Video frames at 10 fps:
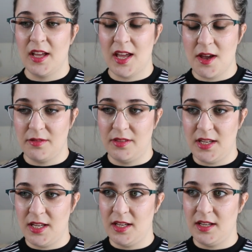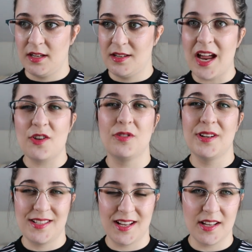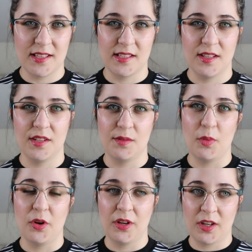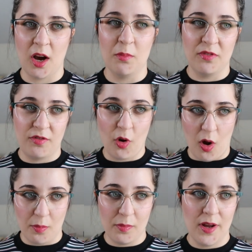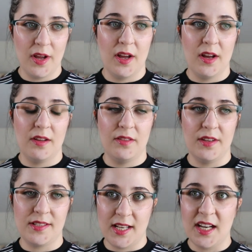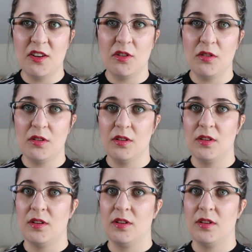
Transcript: The natural disasters in this book come from the single